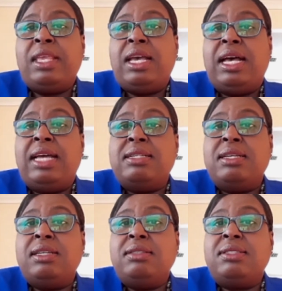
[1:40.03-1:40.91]
And
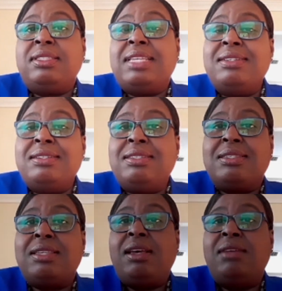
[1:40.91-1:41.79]

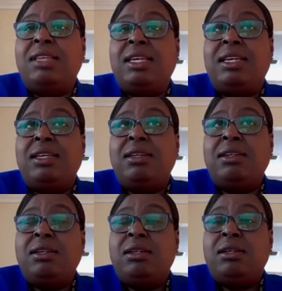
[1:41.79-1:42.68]
since the
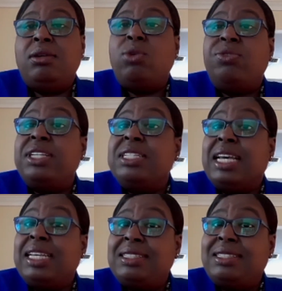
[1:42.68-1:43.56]

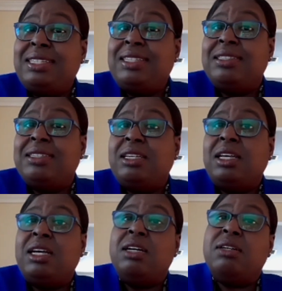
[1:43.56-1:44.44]
COVID-19
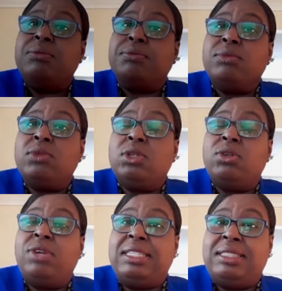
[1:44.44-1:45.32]

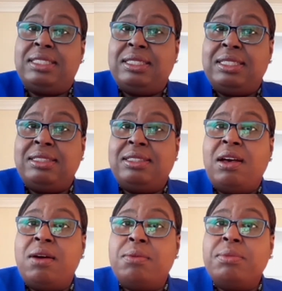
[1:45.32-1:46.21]
crisis has
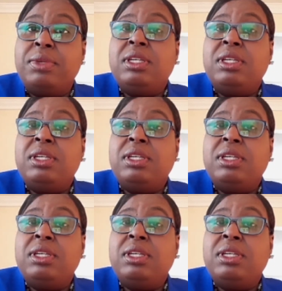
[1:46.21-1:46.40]
come,